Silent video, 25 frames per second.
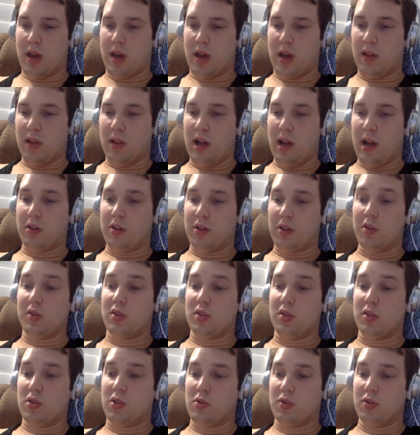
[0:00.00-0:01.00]
had a lot of good
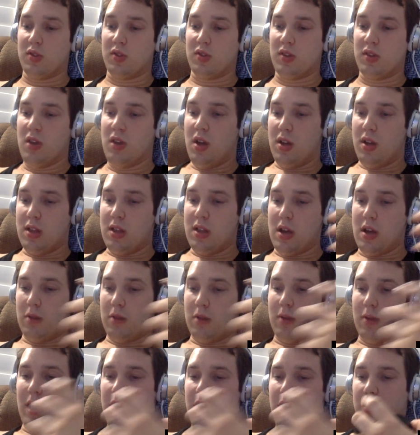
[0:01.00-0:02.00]
tunes that rallied the